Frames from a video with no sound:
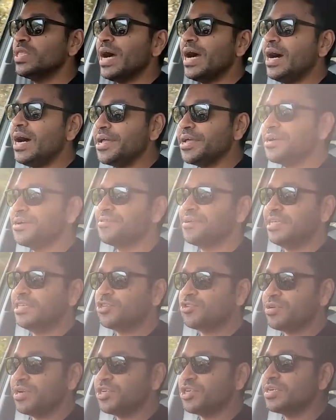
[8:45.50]
higher
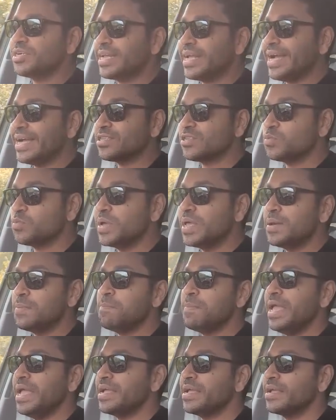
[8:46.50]
registration tax will
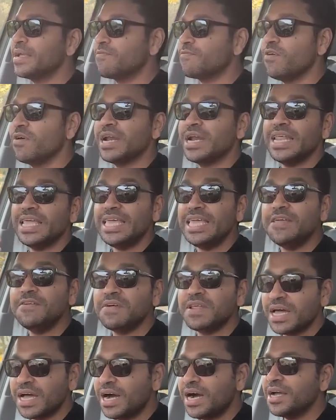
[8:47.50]
make for an
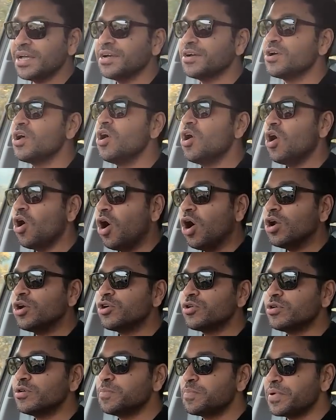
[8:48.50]
even higher
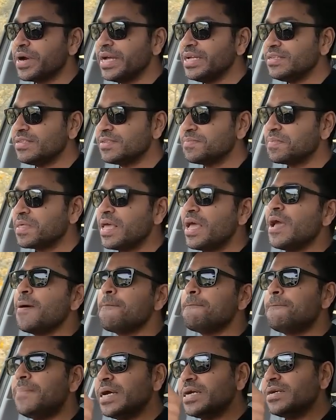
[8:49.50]
on-road price.
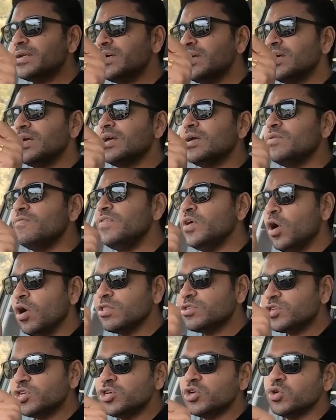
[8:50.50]
But we
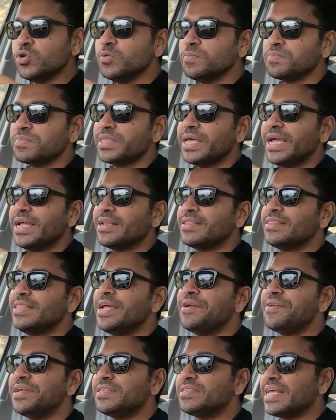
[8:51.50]
also know that
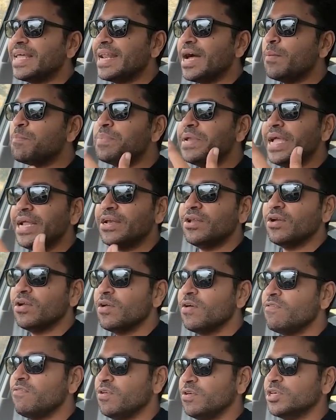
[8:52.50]
there is an update
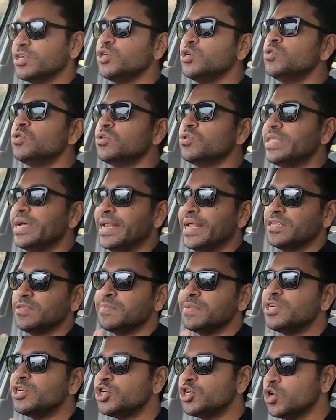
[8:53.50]
for the Q2 that has
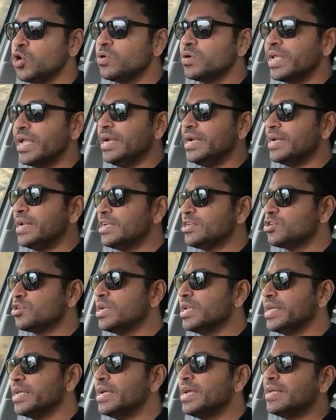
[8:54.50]
been shown
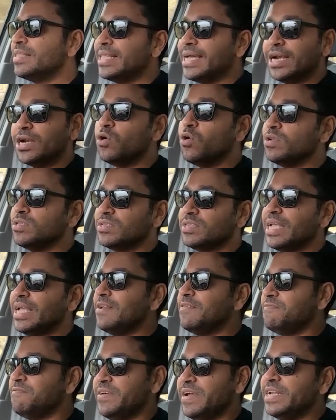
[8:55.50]
internationally, that will go on sale
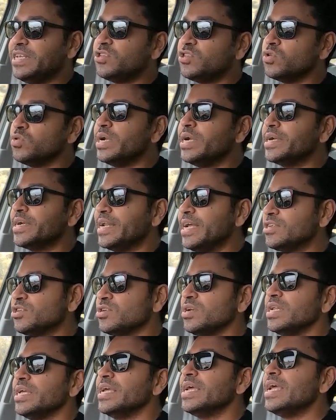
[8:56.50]
very soon
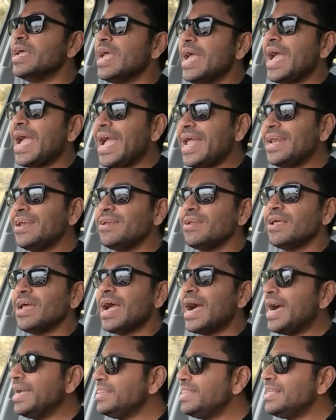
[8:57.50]
internationally, and
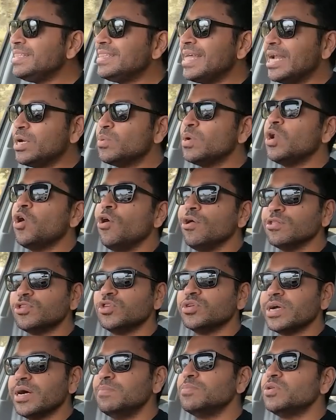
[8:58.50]
I think that will also
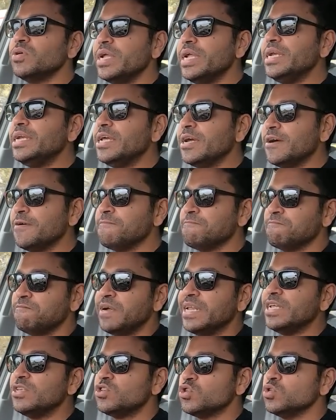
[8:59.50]
come to India
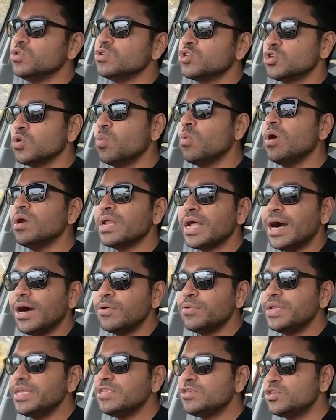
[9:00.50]
very soon. So what
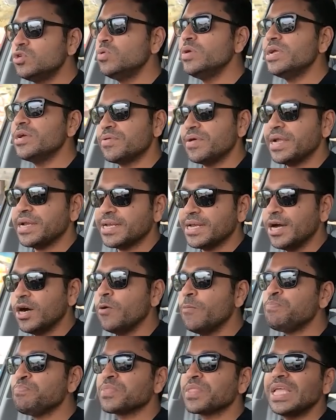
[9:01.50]
Audi is doing right now
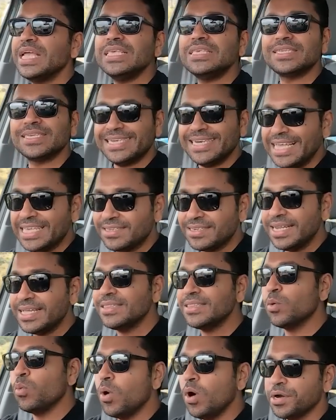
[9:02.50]
is testing
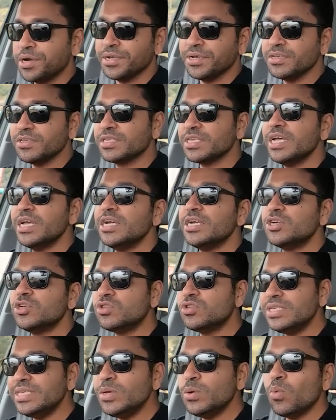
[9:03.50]
the waters to see